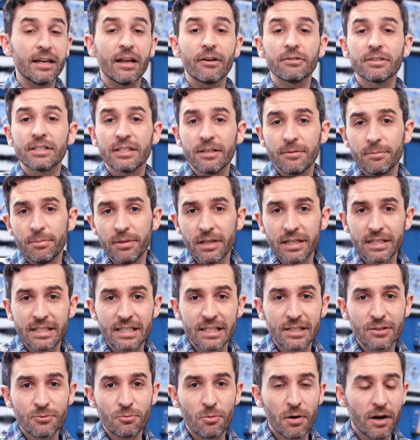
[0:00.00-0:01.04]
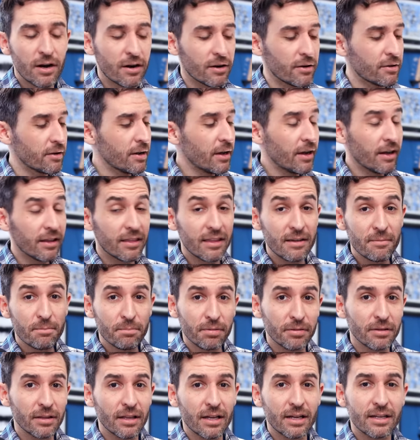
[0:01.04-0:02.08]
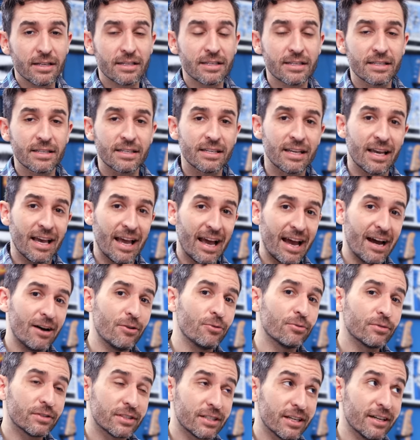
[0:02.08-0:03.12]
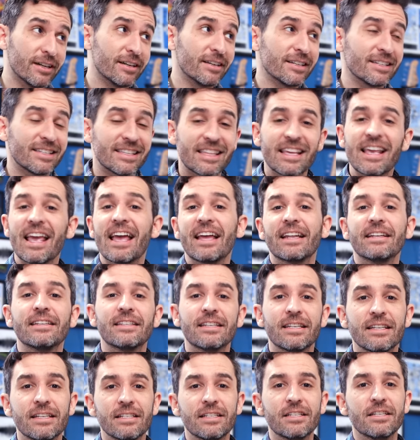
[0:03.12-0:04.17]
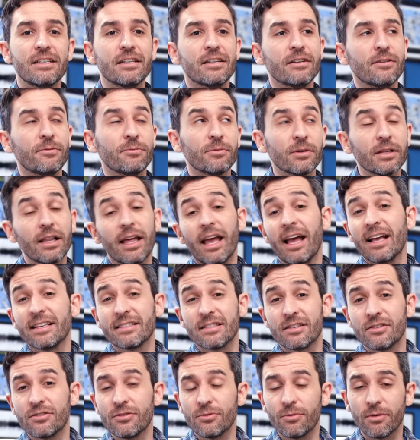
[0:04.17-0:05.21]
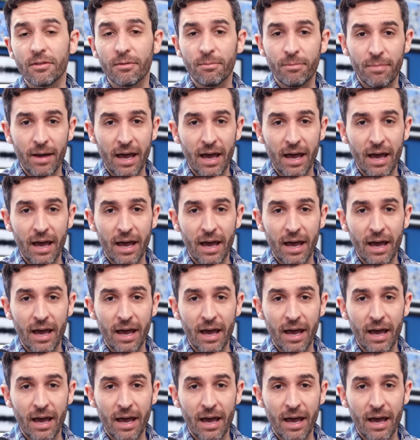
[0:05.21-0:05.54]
Now, some places where the Plus outdoes the NTG really has to do with